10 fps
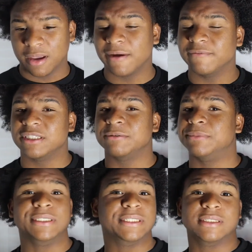I've just
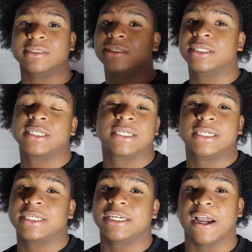been
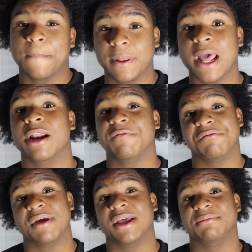out of
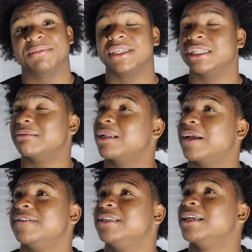it, man. Been getting my
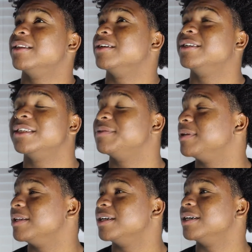life together, just
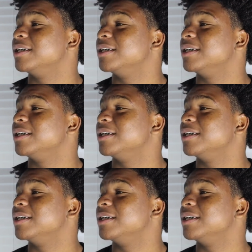been,